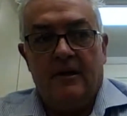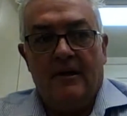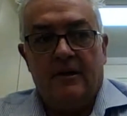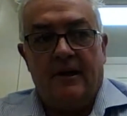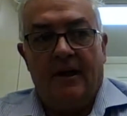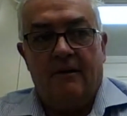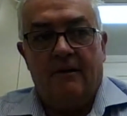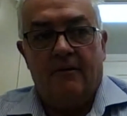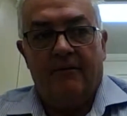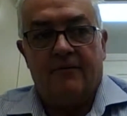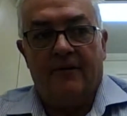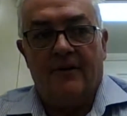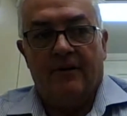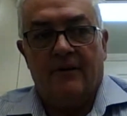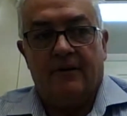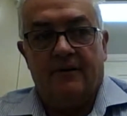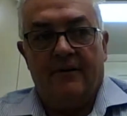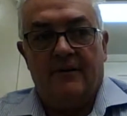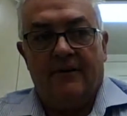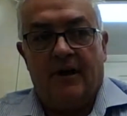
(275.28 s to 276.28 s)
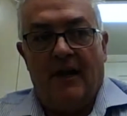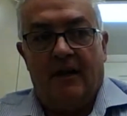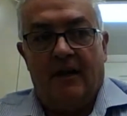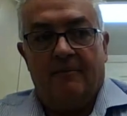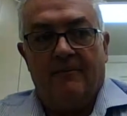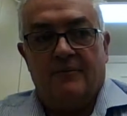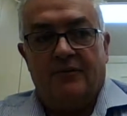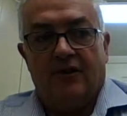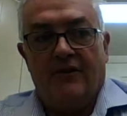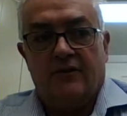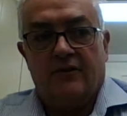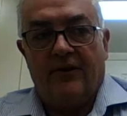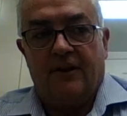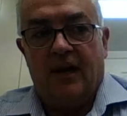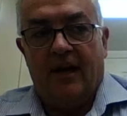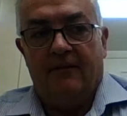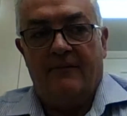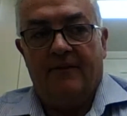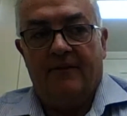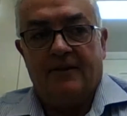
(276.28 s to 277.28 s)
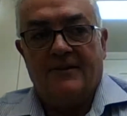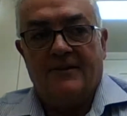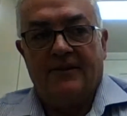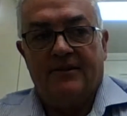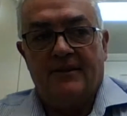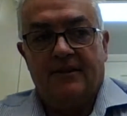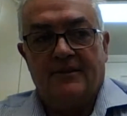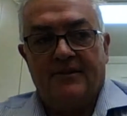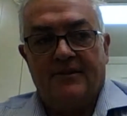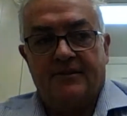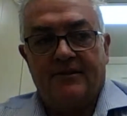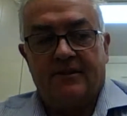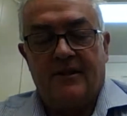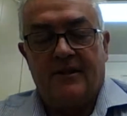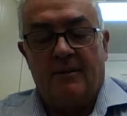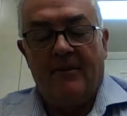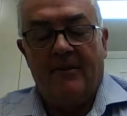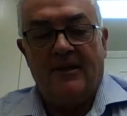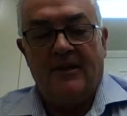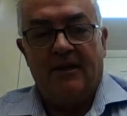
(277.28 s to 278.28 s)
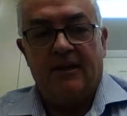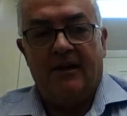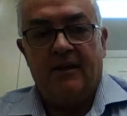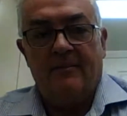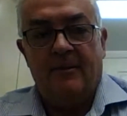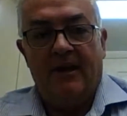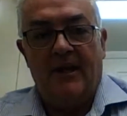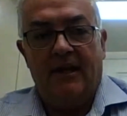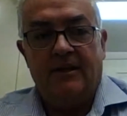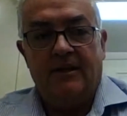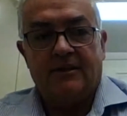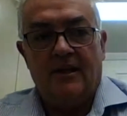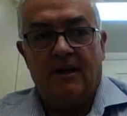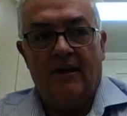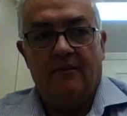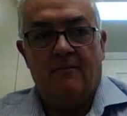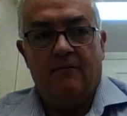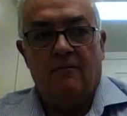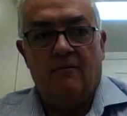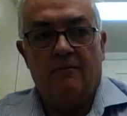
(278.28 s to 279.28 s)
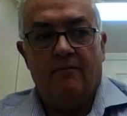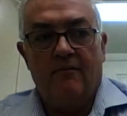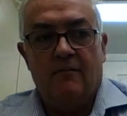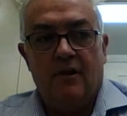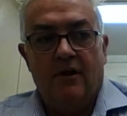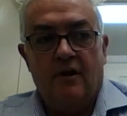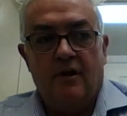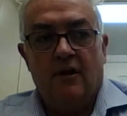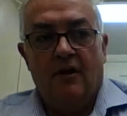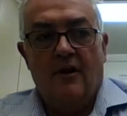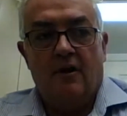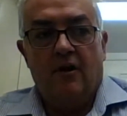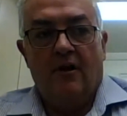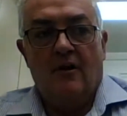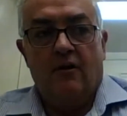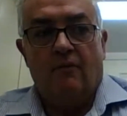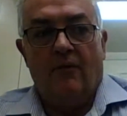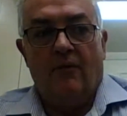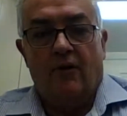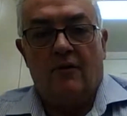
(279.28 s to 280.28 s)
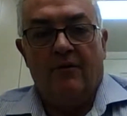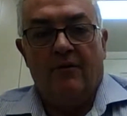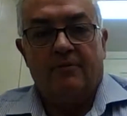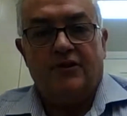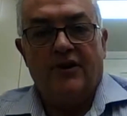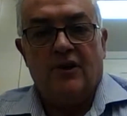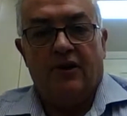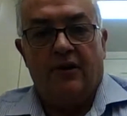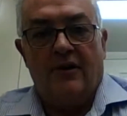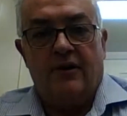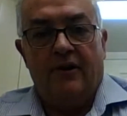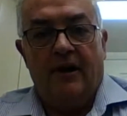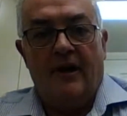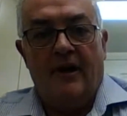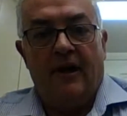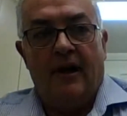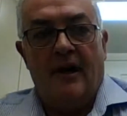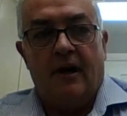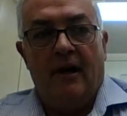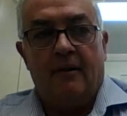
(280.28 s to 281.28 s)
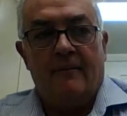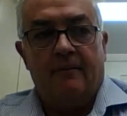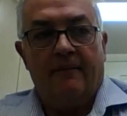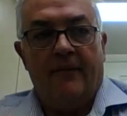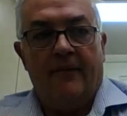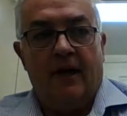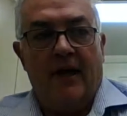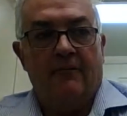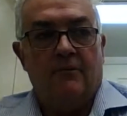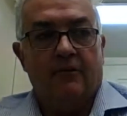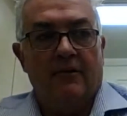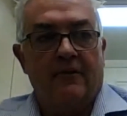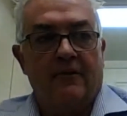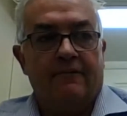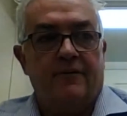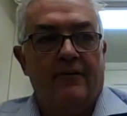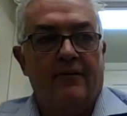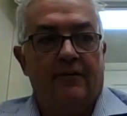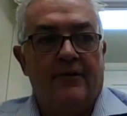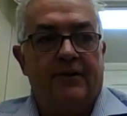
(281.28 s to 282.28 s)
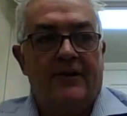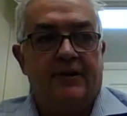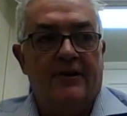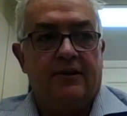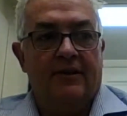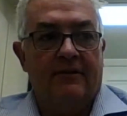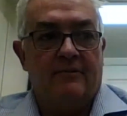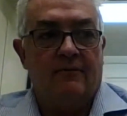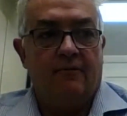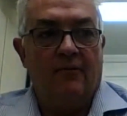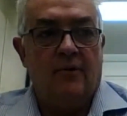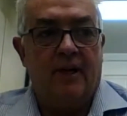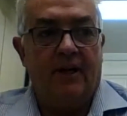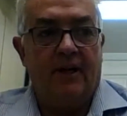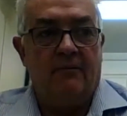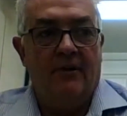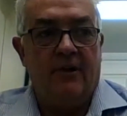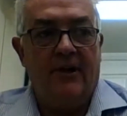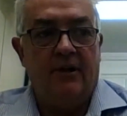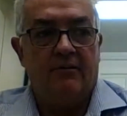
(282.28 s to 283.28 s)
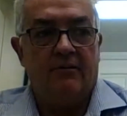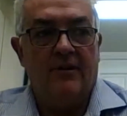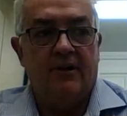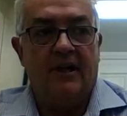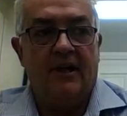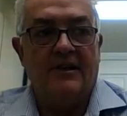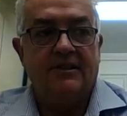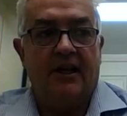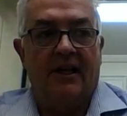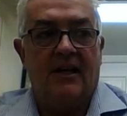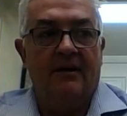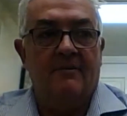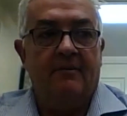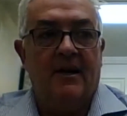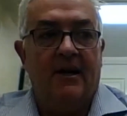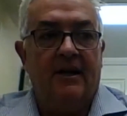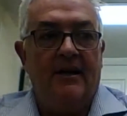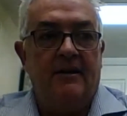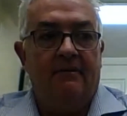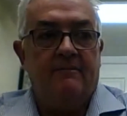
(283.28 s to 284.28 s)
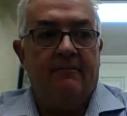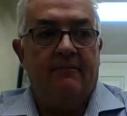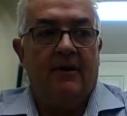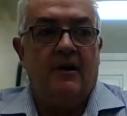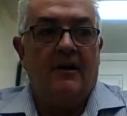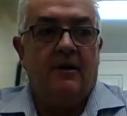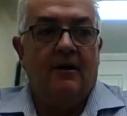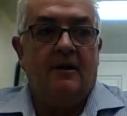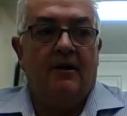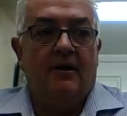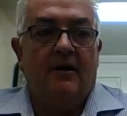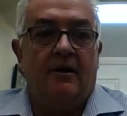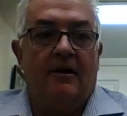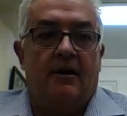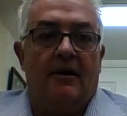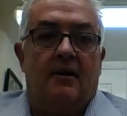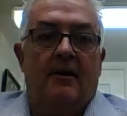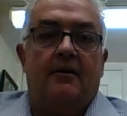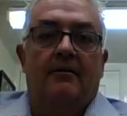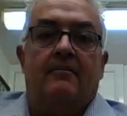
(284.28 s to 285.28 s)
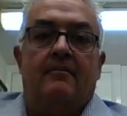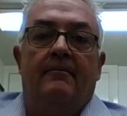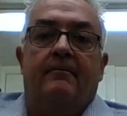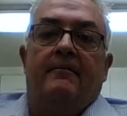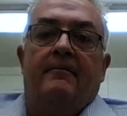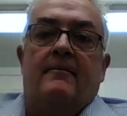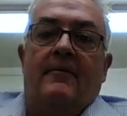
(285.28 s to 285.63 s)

We've got John Cunliffe that's come into the committee. So welcome, John. We'll look forward to working with you on the exec committee and